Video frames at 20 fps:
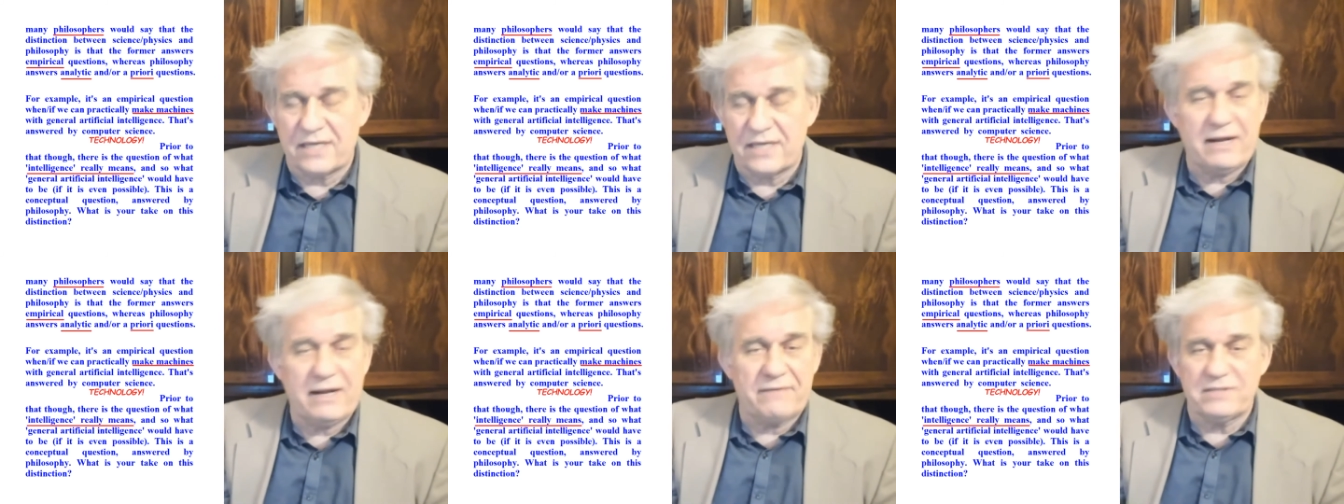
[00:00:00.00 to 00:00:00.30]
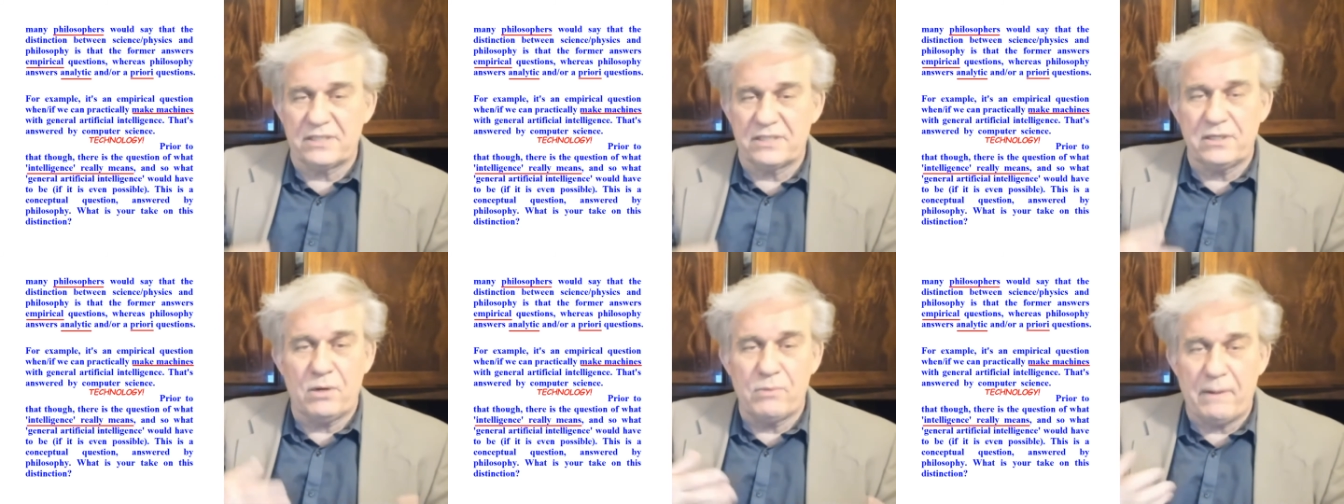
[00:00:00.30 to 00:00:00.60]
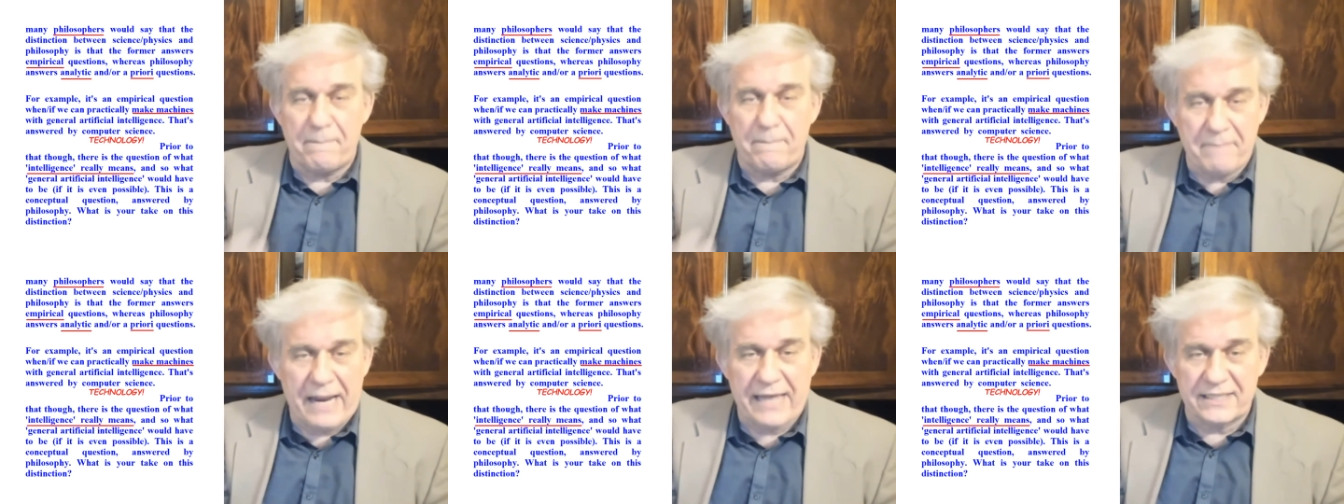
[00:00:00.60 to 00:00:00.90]
They don't have to know
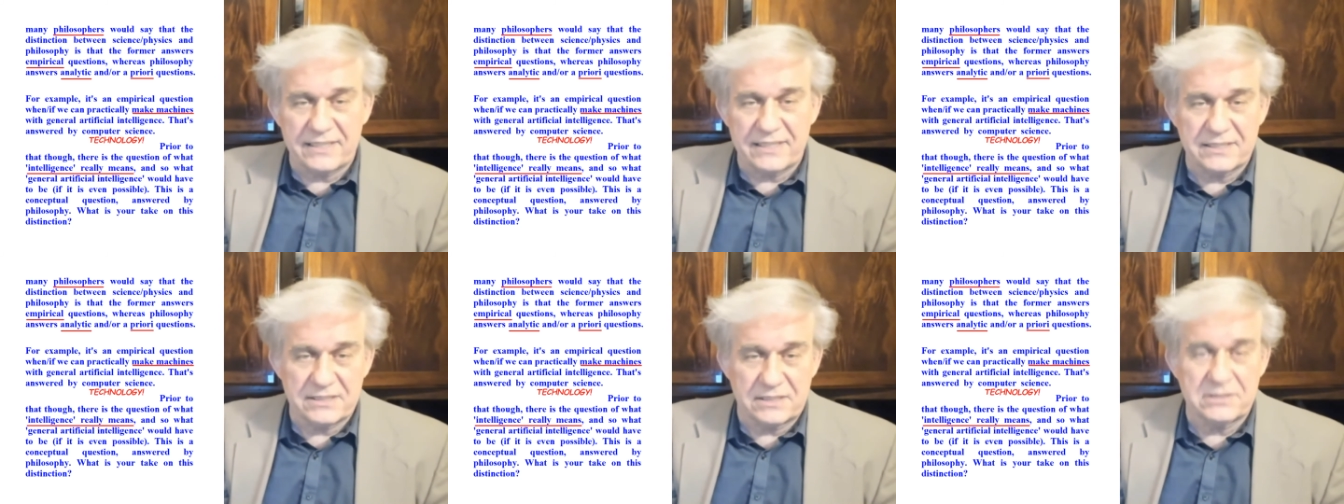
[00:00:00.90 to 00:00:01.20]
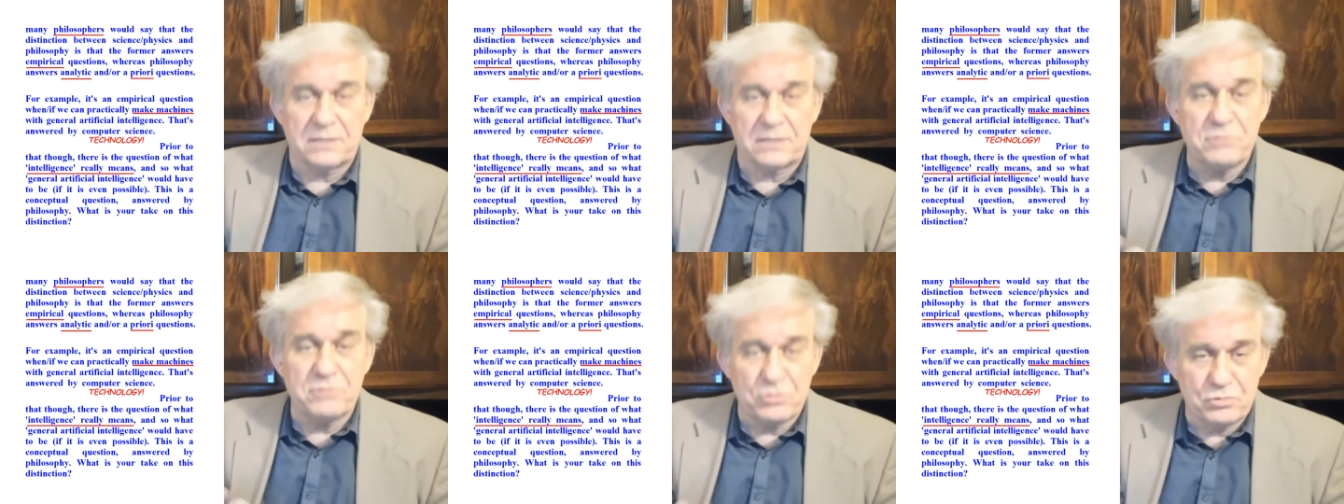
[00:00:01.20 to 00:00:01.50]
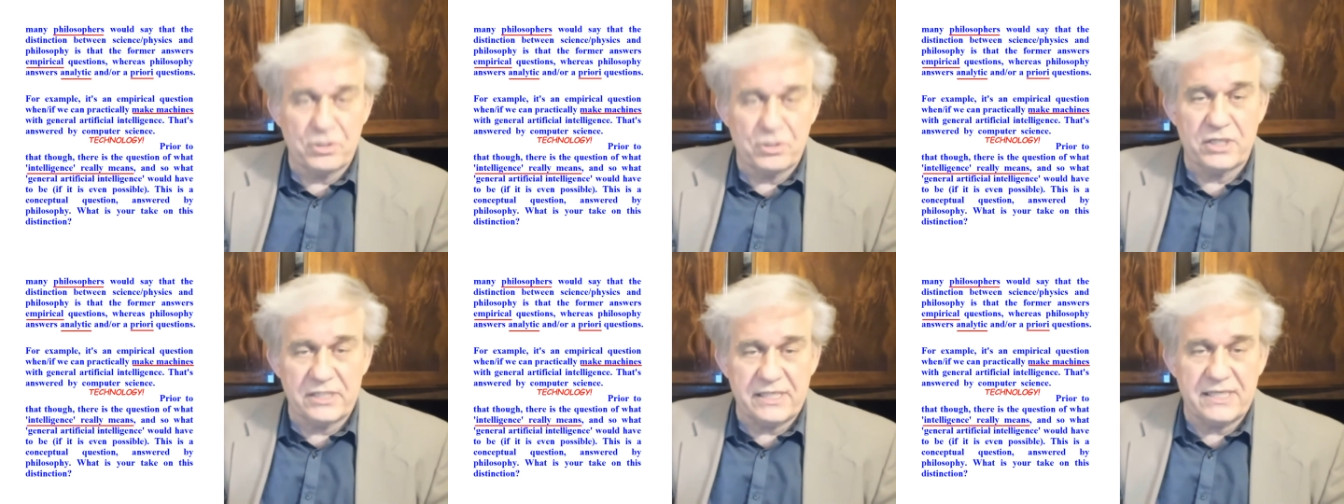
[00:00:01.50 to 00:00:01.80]
what magnetism
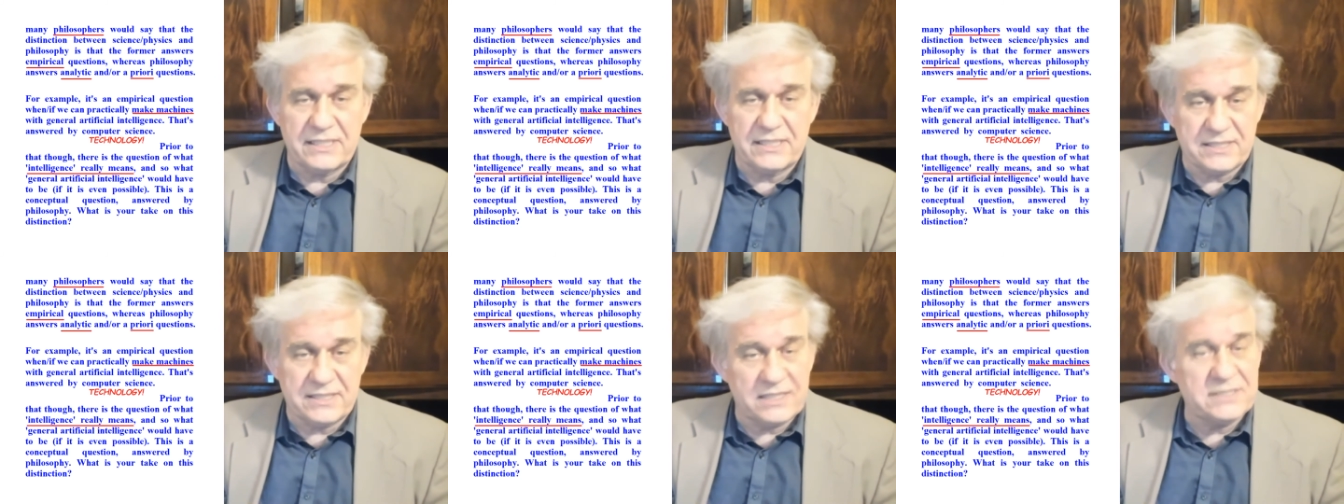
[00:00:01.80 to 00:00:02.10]
really is.